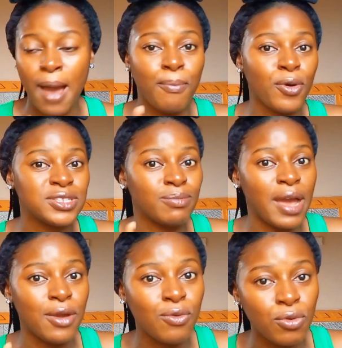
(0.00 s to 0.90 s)
I bought
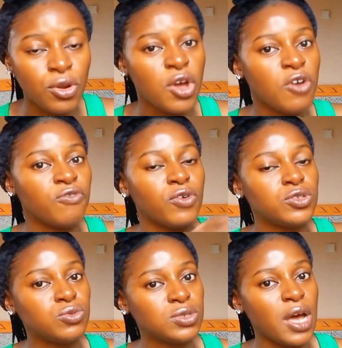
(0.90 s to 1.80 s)
my own for
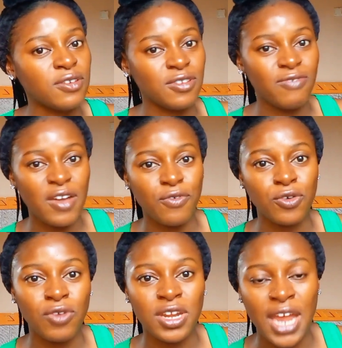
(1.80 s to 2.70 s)

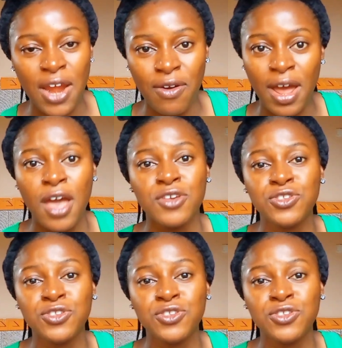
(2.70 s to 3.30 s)
2,500 naira.